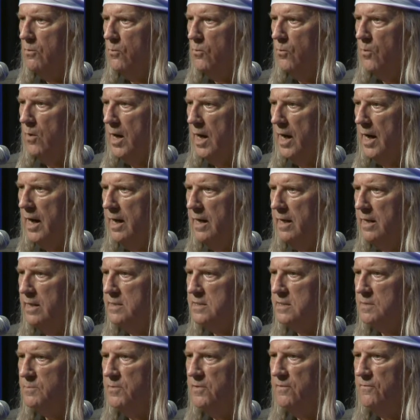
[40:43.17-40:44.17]

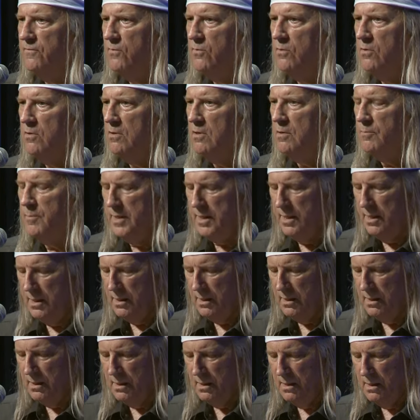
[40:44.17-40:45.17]
rise before
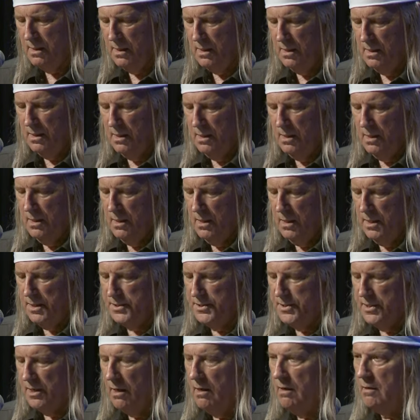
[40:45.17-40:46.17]
me a
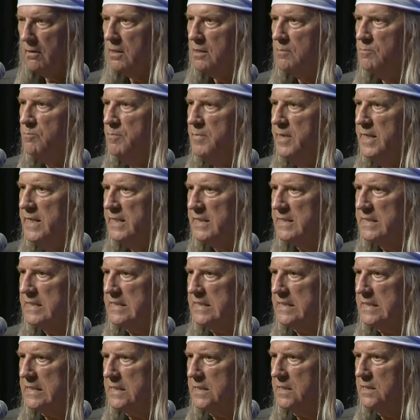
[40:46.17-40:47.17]
dark
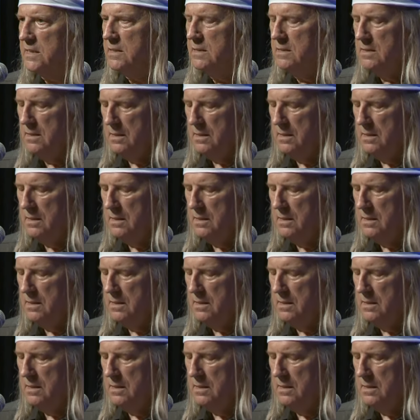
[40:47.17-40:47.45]
mist,